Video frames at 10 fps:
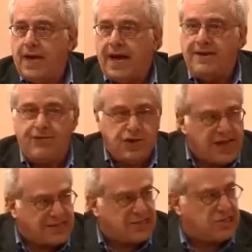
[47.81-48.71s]
And if you're
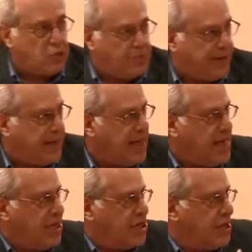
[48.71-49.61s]
not stupid,
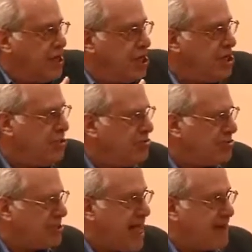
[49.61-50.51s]
you're going to
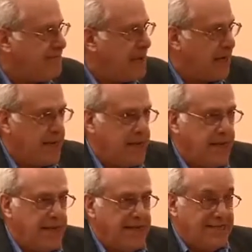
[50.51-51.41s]
use that
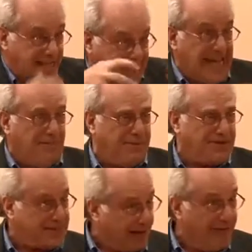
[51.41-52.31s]
money to keep
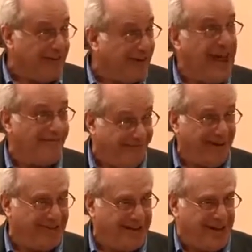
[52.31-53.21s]
yourself in that
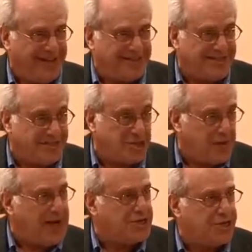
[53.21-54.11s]
very nice
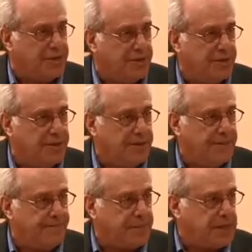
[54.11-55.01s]
situation.
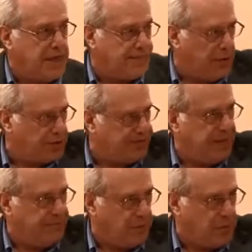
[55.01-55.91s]
Keep those
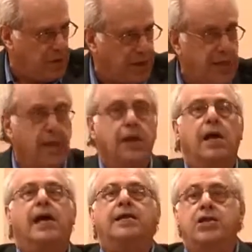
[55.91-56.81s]
people working,
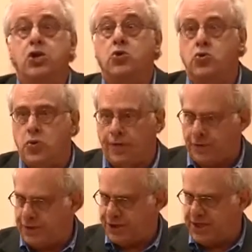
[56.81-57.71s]
and you on
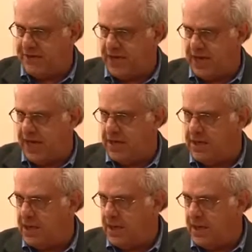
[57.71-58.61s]
the receiving
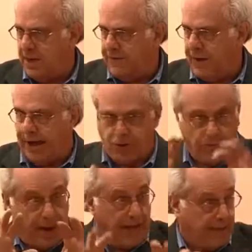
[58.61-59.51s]
end of the, and
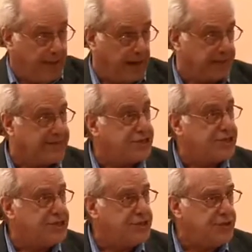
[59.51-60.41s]
you'll buy the
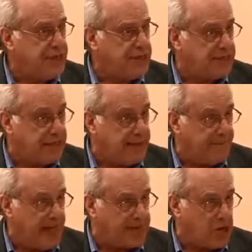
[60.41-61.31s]
politicians you need to
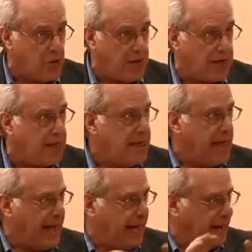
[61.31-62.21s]
keep that going,
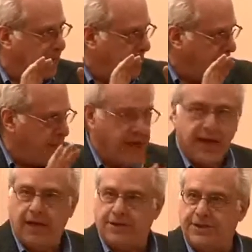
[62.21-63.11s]
and everything
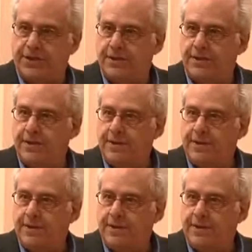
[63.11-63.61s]
else.